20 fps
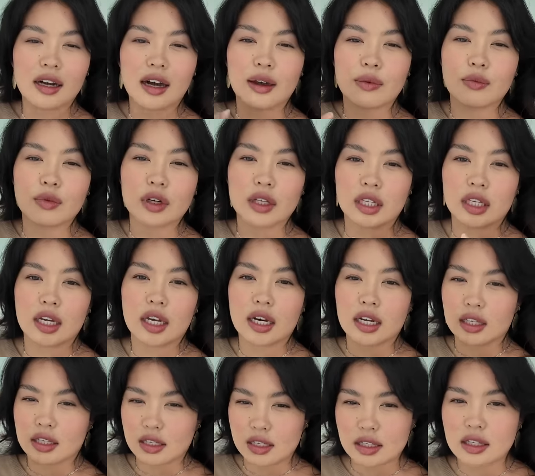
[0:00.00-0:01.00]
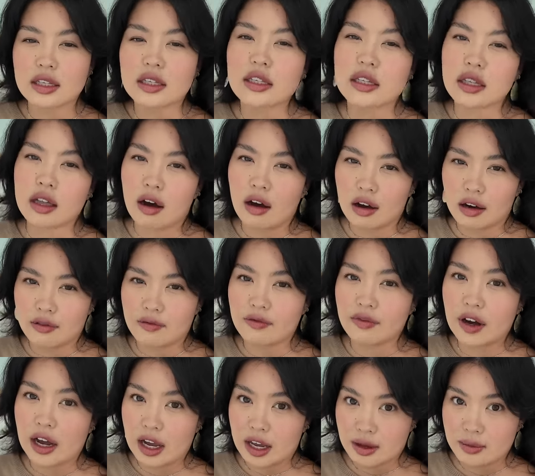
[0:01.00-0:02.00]
I'm really getting into the autumn
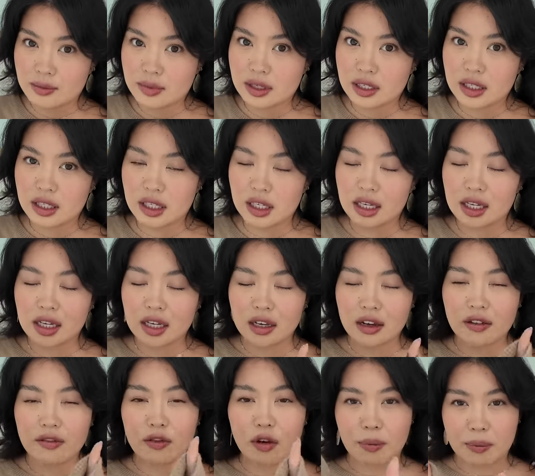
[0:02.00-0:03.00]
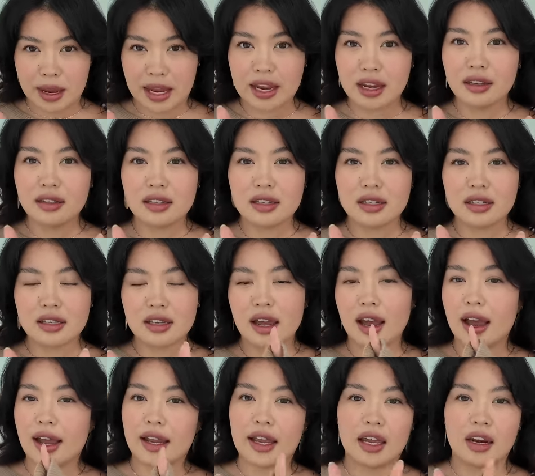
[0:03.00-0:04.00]
vibes. For pants,
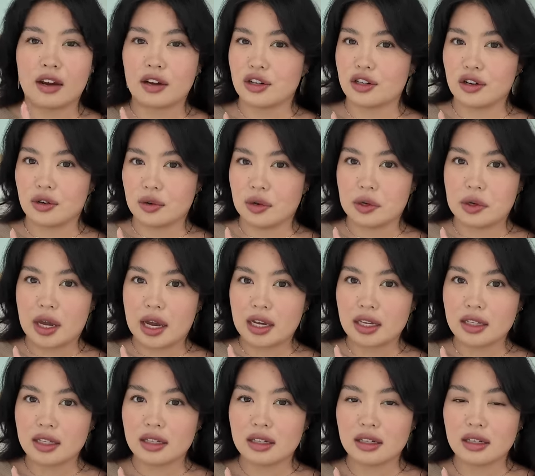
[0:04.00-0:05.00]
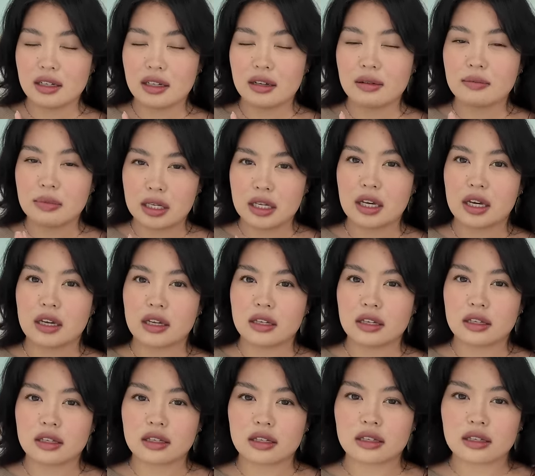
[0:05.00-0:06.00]
I cannot show you yet
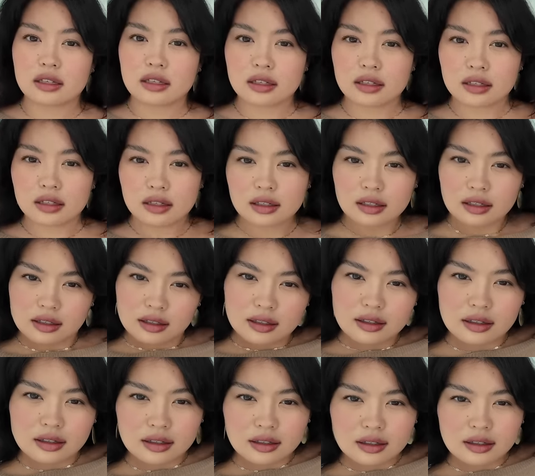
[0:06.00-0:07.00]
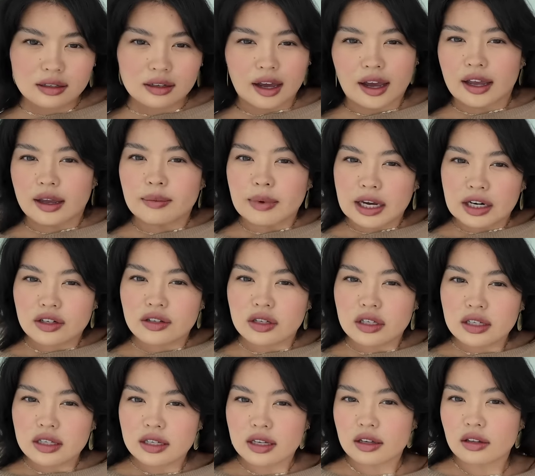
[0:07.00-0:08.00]
because I am
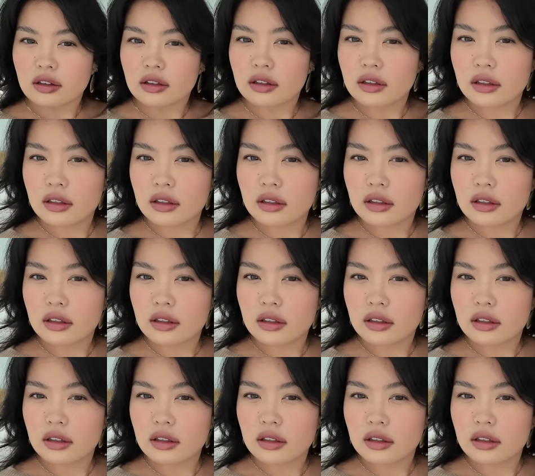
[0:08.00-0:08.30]
actually still